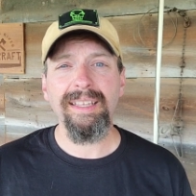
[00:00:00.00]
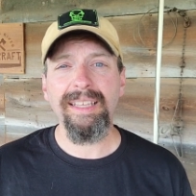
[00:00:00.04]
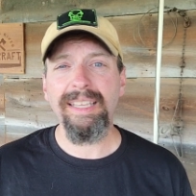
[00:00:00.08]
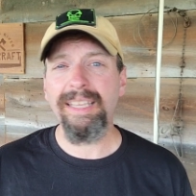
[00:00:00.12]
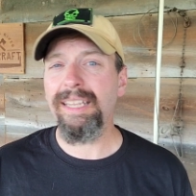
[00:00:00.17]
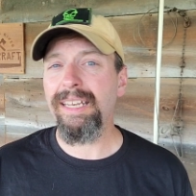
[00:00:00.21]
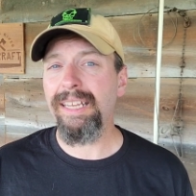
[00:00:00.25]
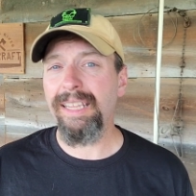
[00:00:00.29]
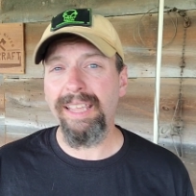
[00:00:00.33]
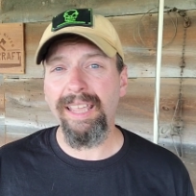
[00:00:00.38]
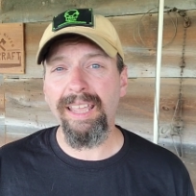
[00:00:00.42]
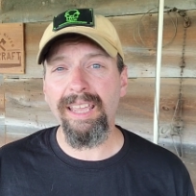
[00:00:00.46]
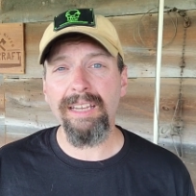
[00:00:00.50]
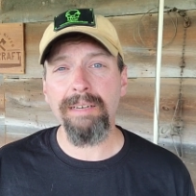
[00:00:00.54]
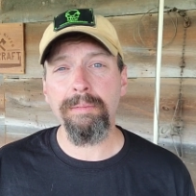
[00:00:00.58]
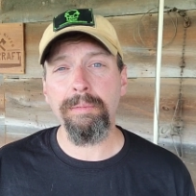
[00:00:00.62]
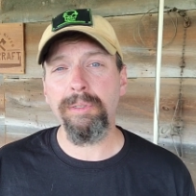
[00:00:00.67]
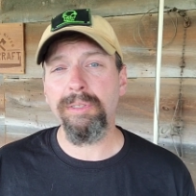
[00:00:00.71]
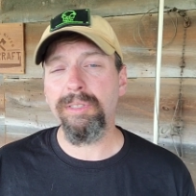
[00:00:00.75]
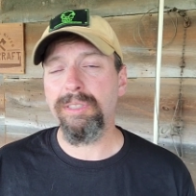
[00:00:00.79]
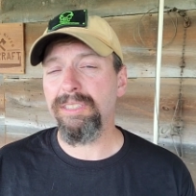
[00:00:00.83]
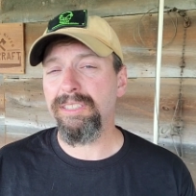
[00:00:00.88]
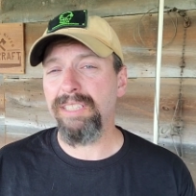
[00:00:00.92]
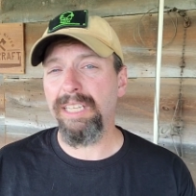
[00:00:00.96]
any
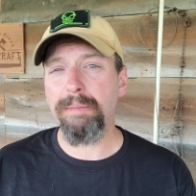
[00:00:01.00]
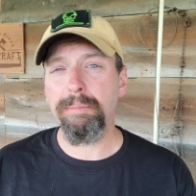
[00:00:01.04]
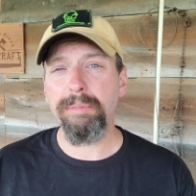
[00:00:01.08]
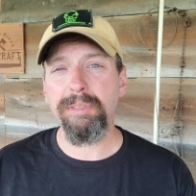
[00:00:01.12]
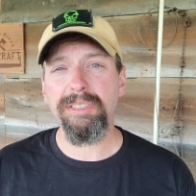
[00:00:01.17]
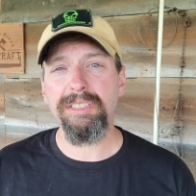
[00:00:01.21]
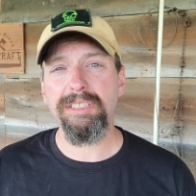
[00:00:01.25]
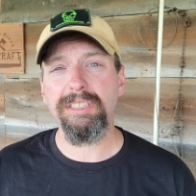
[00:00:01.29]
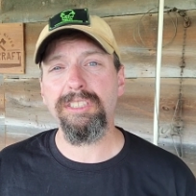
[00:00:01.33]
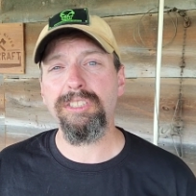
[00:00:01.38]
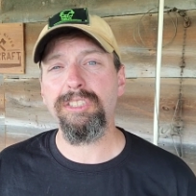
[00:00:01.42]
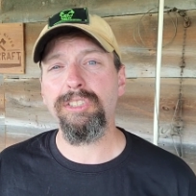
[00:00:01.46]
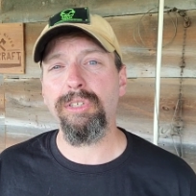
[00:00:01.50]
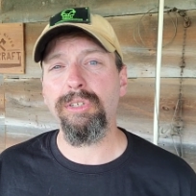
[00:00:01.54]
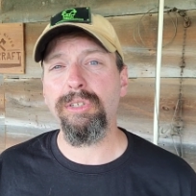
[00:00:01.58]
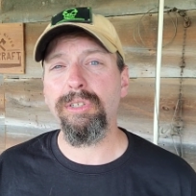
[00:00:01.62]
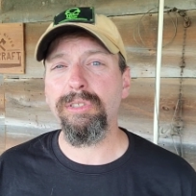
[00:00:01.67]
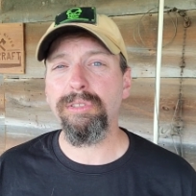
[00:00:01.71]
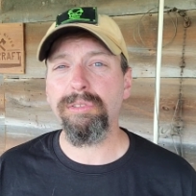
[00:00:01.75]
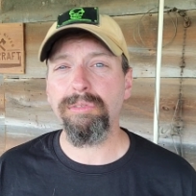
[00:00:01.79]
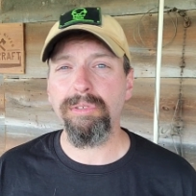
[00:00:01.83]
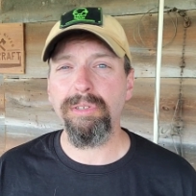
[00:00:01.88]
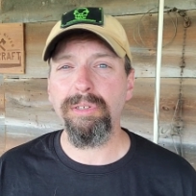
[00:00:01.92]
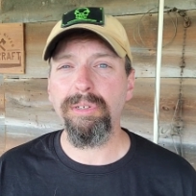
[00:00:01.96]
animal is able to just
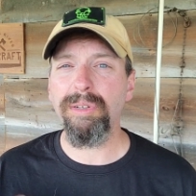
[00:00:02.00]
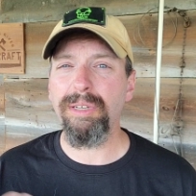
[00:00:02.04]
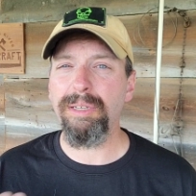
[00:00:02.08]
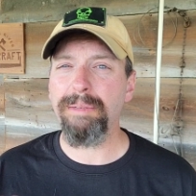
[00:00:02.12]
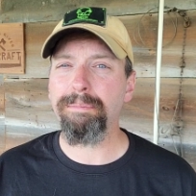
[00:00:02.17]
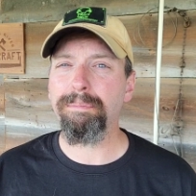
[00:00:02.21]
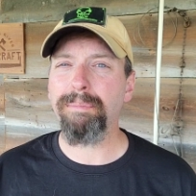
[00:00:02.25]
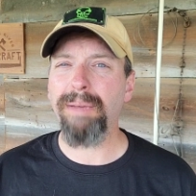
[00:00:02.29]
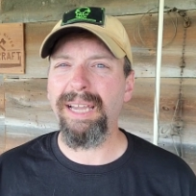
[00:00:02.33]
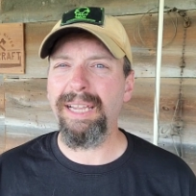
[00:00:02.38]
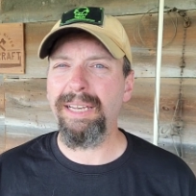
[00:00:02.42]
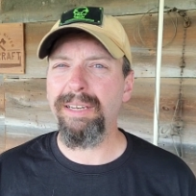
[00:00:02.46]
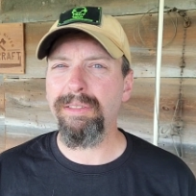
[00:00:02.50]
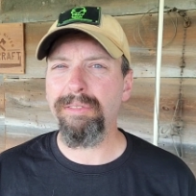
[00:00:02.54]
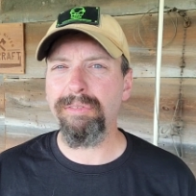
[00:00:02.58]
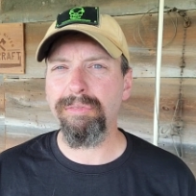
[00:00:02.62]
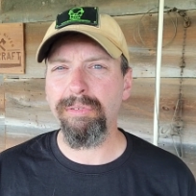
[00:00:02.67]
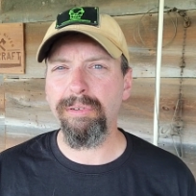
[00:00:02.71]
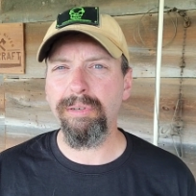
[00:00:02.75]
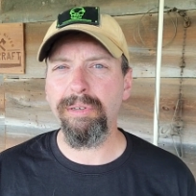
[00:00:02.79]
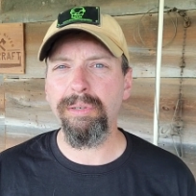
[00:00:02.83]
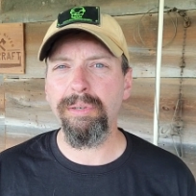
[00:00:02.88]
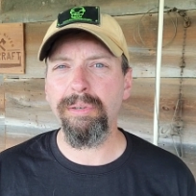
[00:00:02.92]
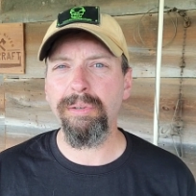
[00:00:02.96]
turn through and bite
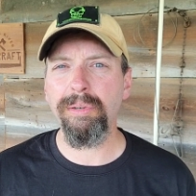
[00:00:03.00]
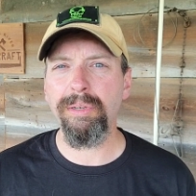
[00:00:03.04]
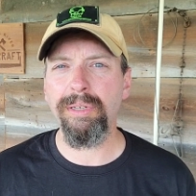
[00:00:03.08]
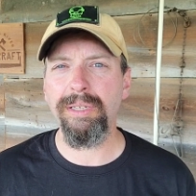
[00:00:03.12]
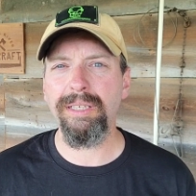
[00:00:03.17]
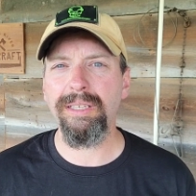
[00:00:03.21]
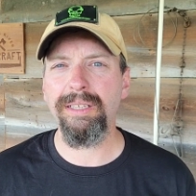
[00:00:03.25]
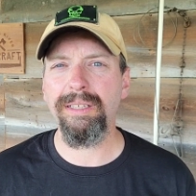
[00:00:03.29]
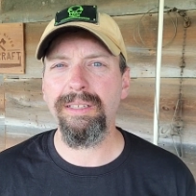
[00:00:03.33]
through